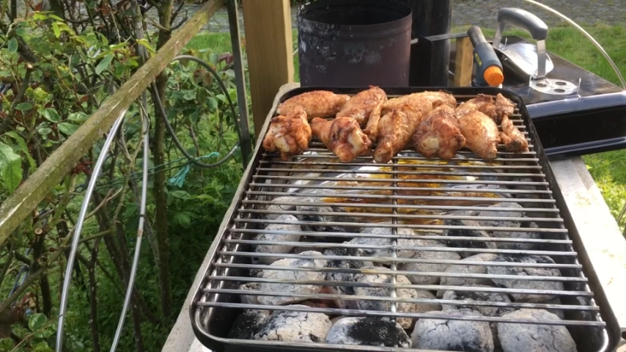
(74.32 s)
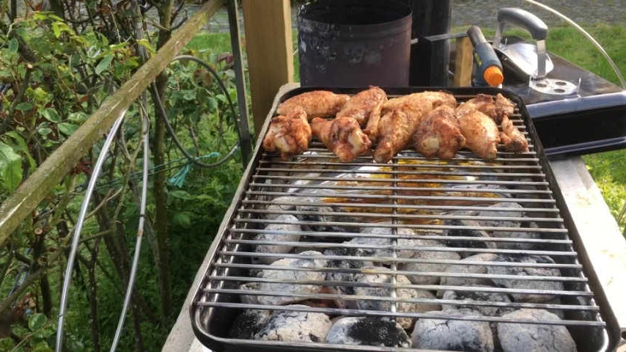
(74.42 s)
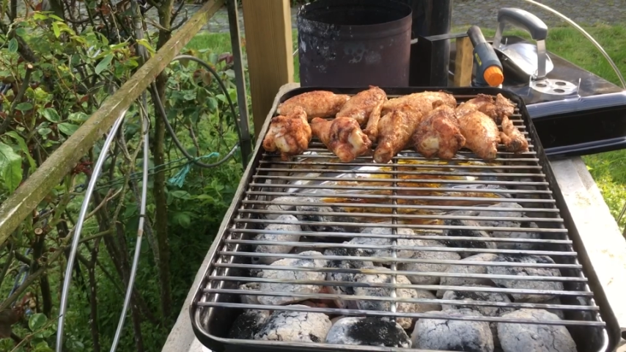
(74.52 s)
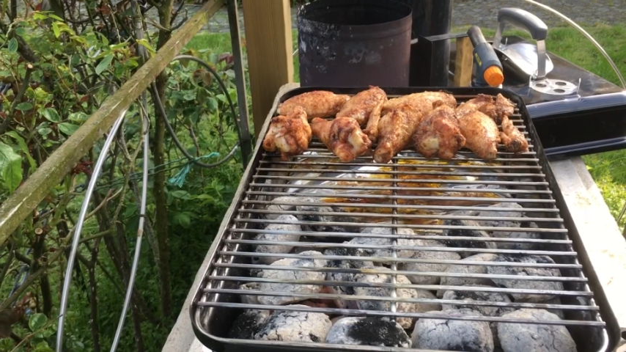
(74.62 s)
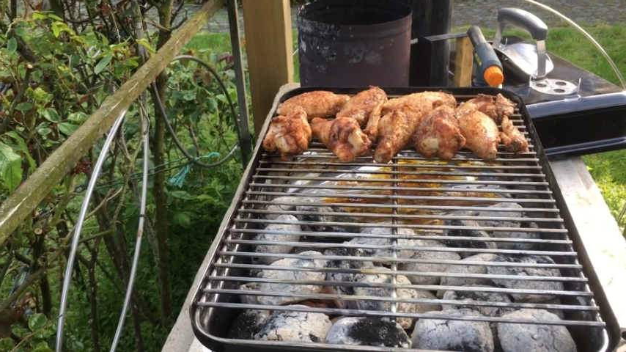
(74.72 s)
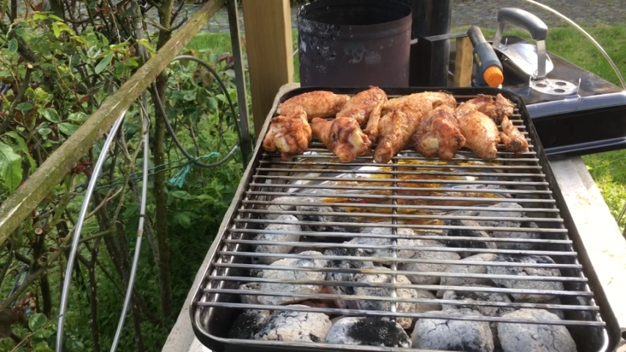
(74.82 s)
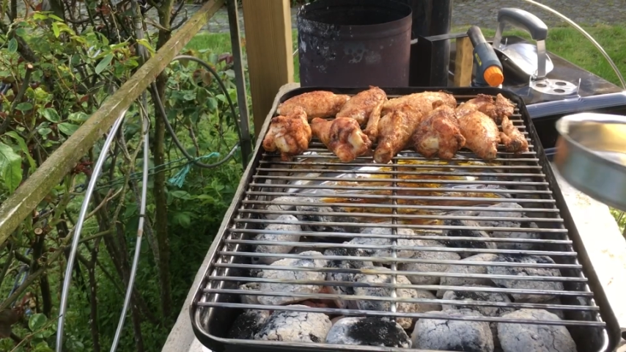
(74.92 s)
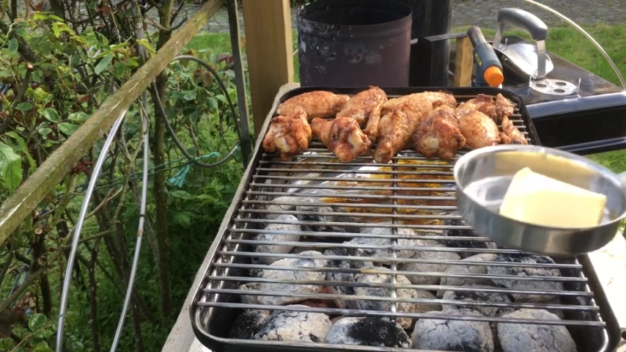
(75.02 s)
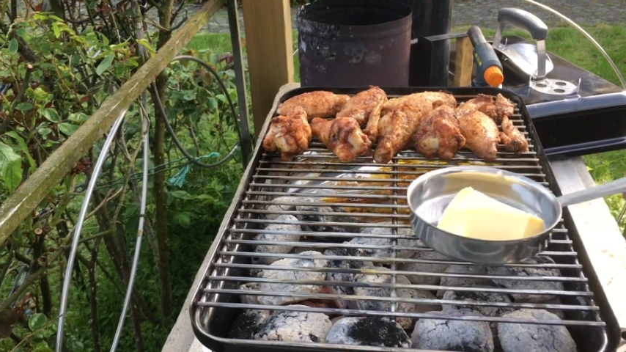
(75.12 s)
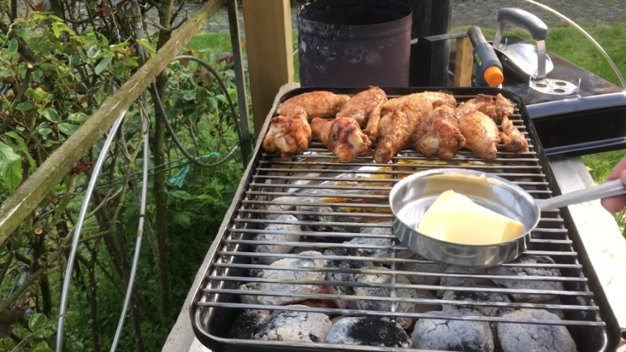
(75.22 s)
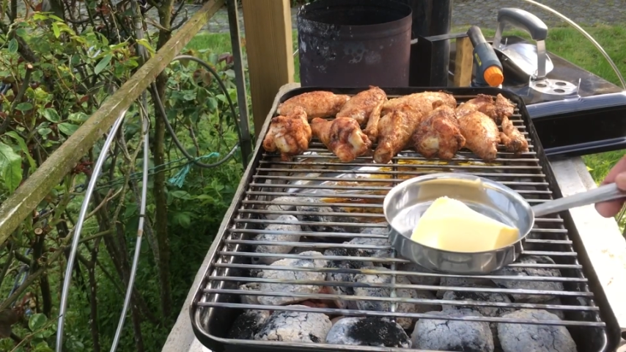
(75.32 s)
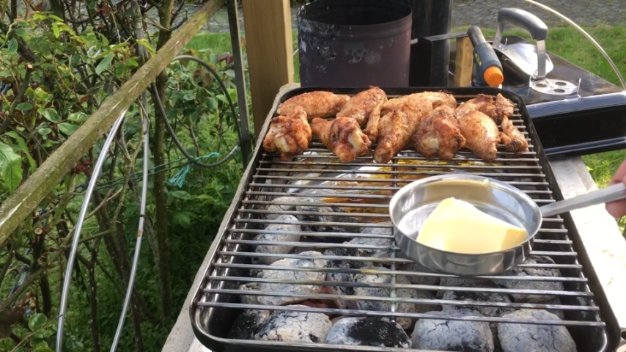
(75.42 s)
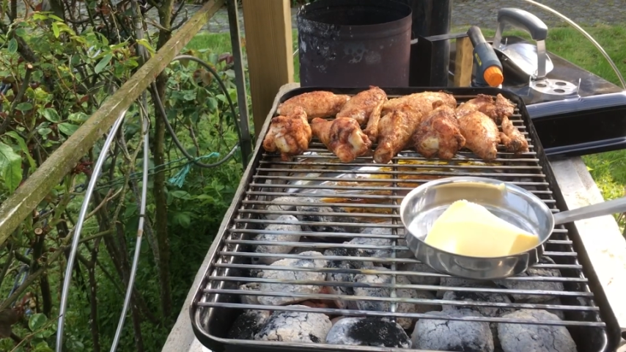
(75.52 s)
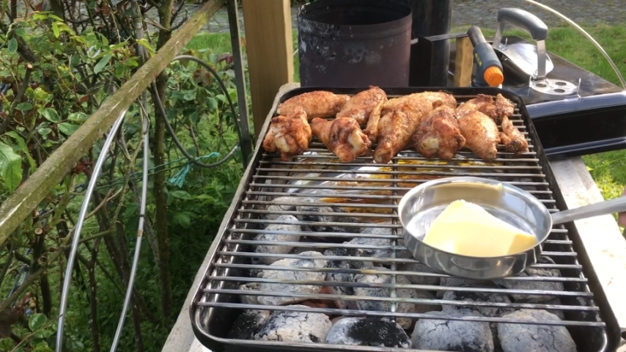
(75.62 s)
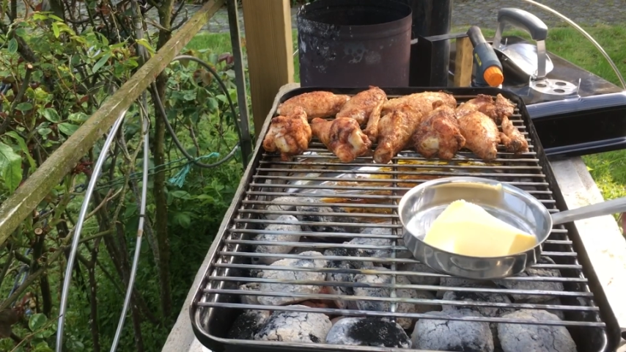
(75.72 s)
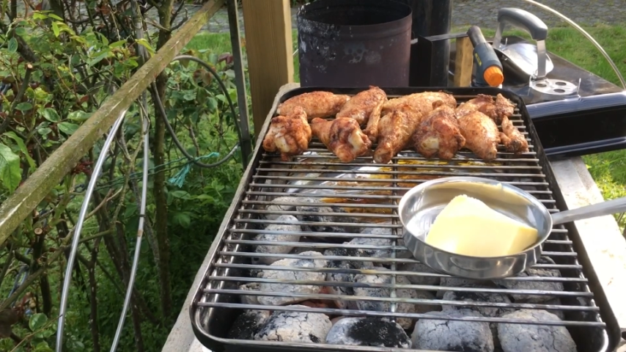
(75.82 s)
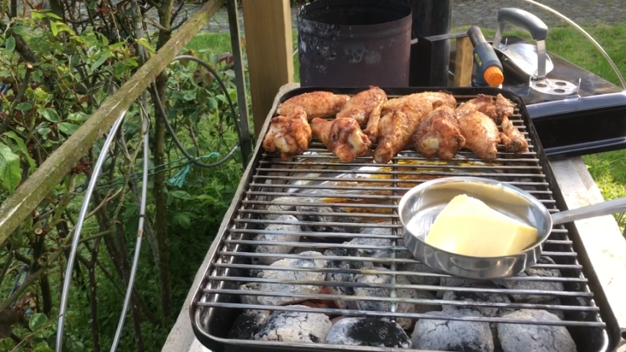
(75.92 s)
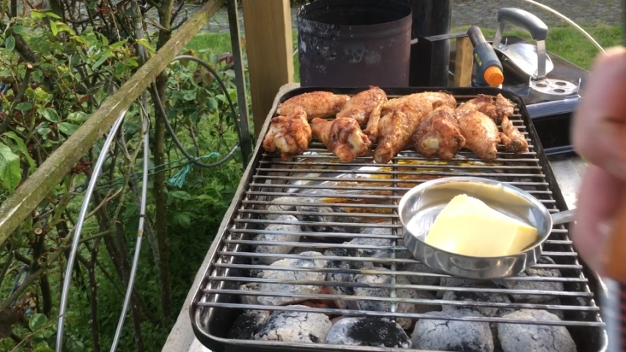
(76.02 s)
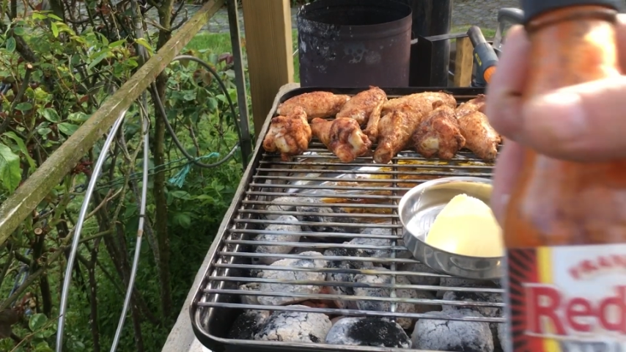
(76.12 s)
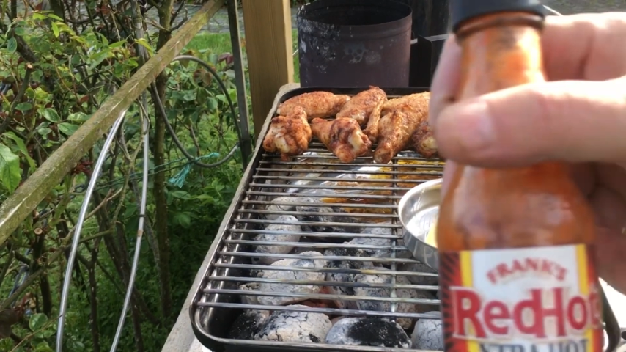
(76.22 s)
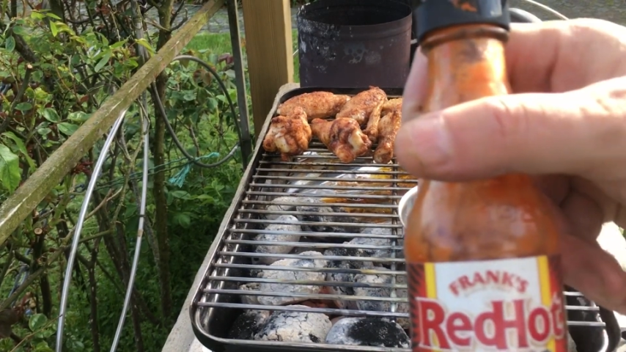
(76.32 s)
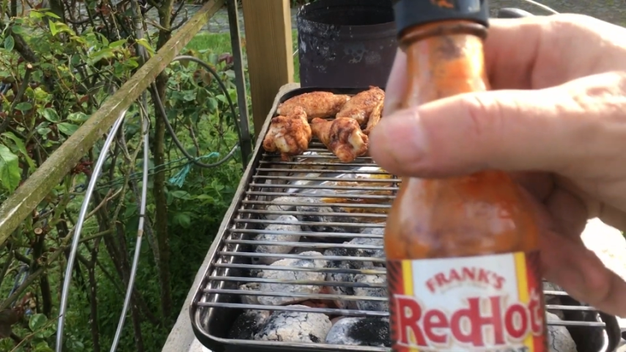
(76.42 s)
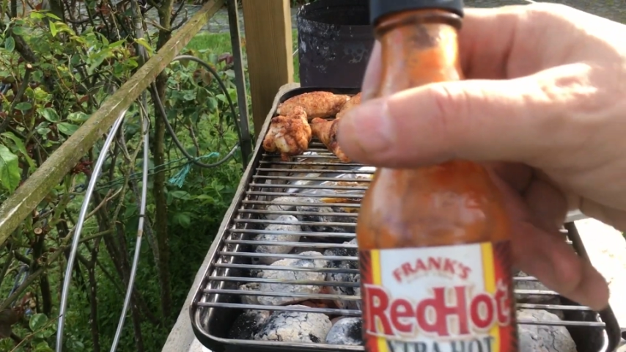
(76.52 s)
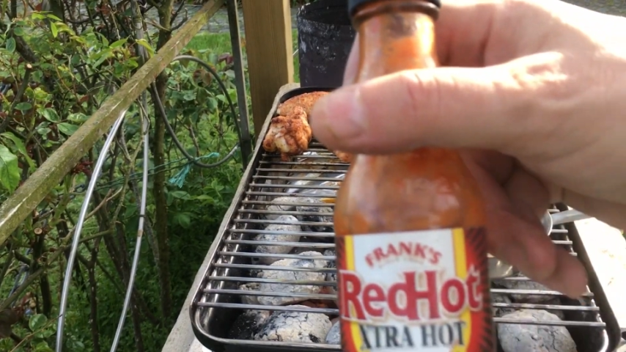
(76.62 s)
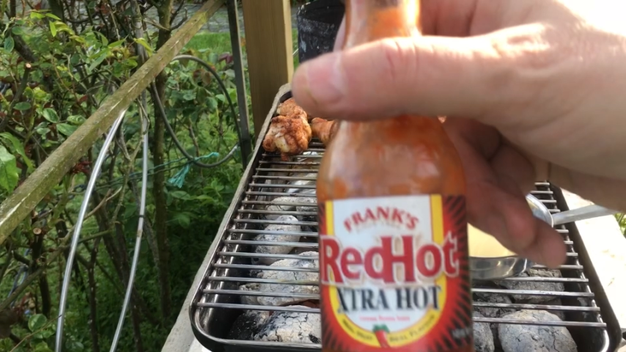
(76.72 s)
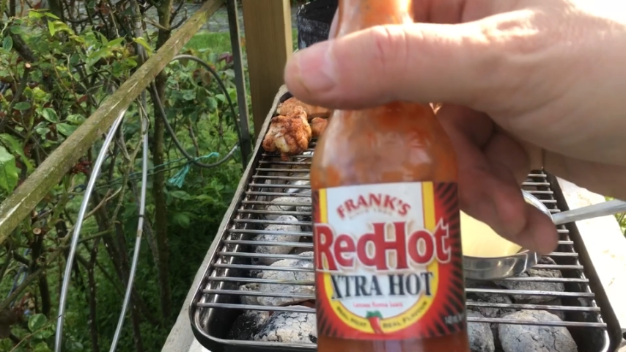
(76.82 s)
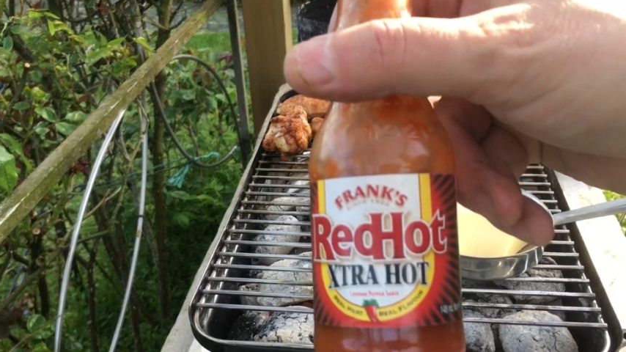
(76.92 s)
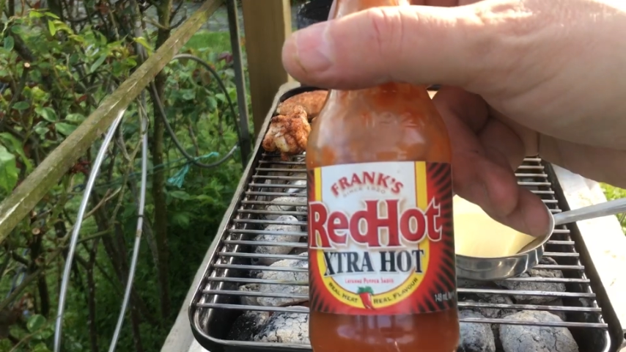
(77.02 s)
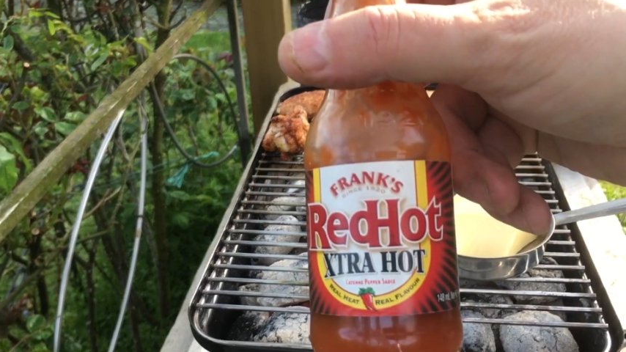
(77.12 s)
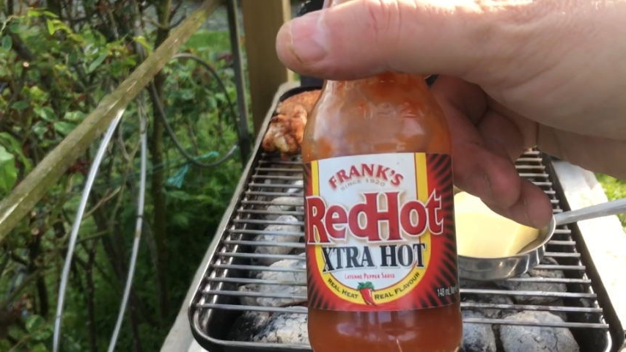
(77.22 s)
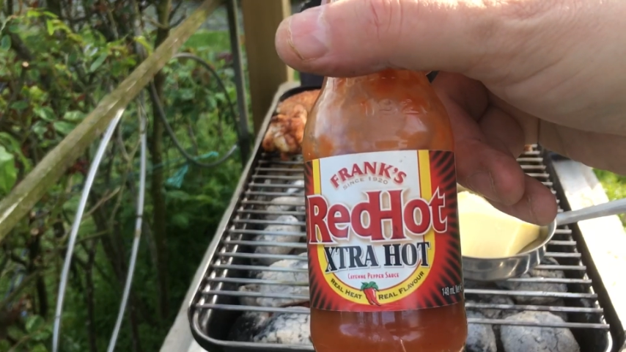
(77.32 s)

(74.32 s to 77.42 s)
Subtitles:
Nobody's mouth can be seen.